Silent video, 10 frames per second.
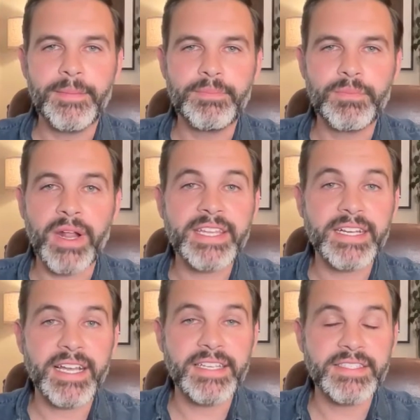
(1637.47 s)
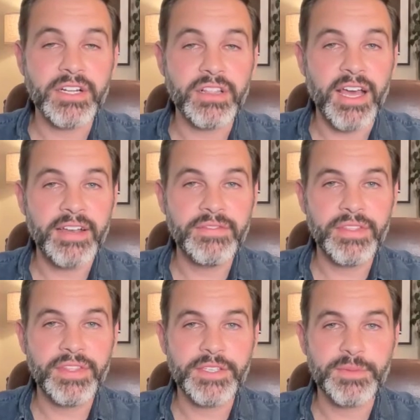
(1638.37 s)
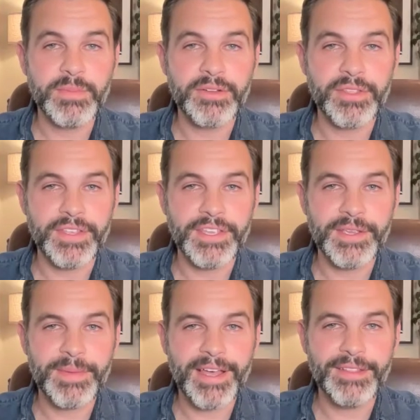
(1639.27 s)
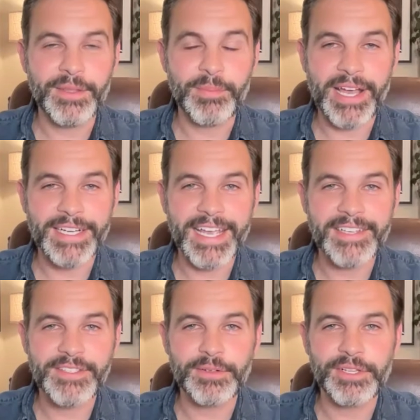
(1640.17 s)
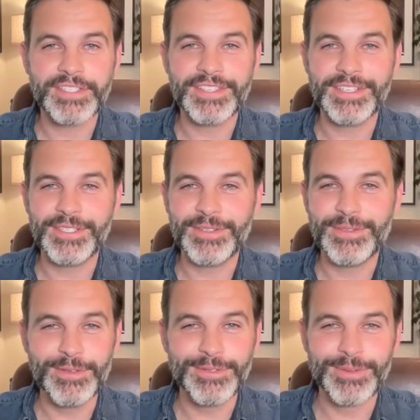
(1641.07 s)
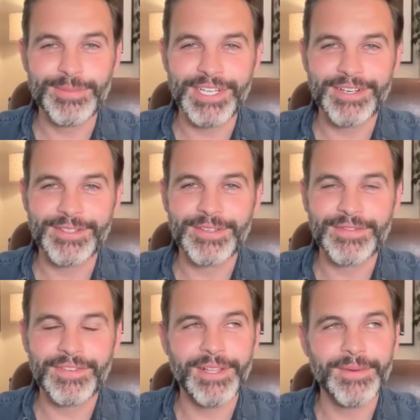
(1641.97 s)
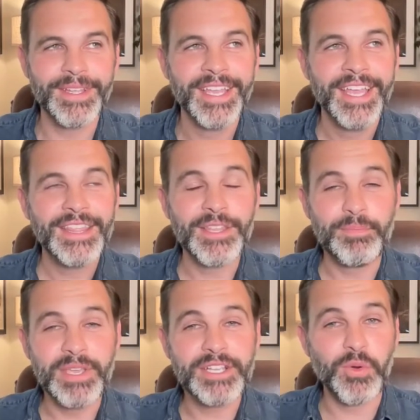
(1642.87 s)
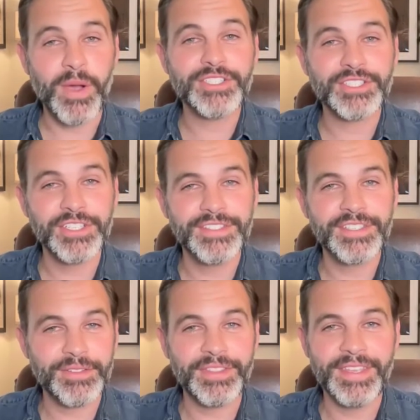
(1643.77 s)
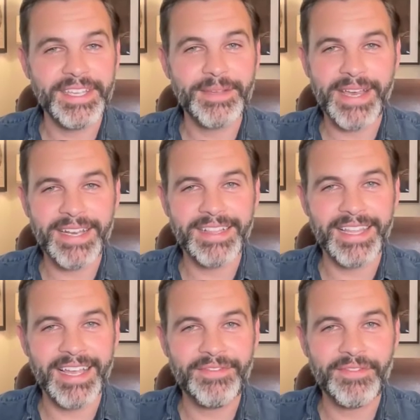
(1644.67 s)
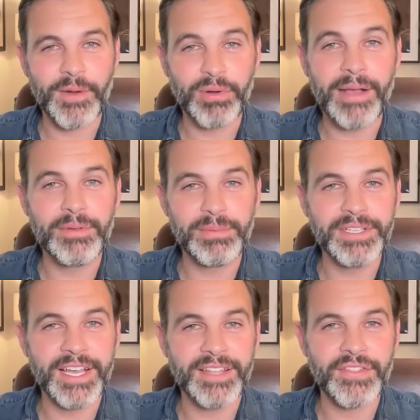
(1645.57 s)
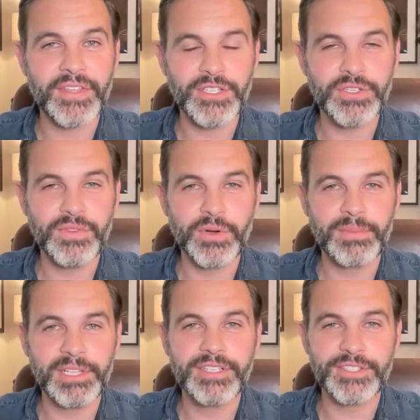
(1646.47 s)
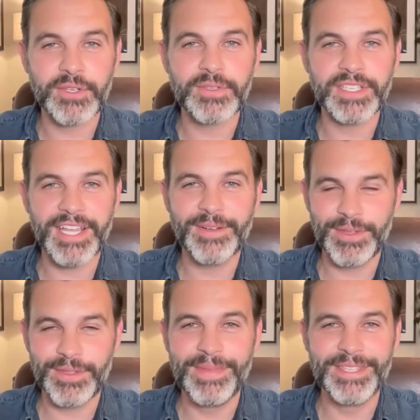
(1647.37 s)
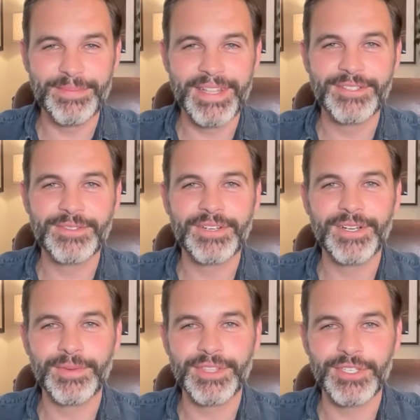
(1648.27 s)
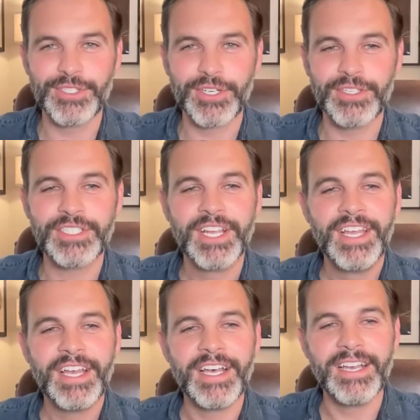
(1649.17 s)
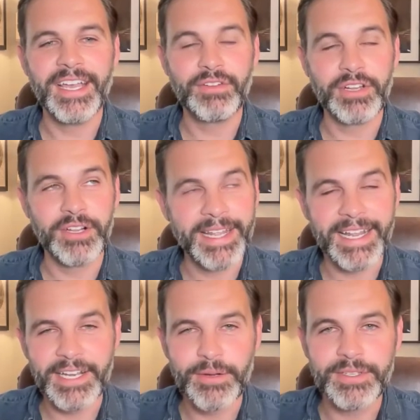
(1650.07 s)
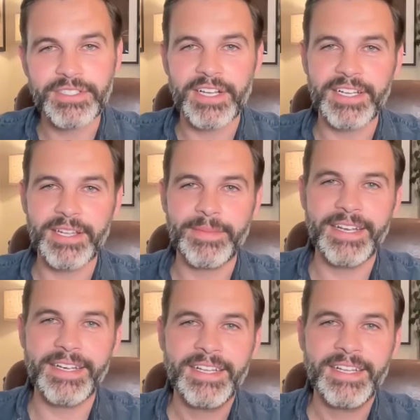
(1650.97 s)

Recognize that a lot of the things men are thinking about, the podcasts they're listening to, the YouTube channels they're following, the big questions they're thinking about in life are probably not the things you've normally associated with men's ministry or with the church. Every young man I know is talking about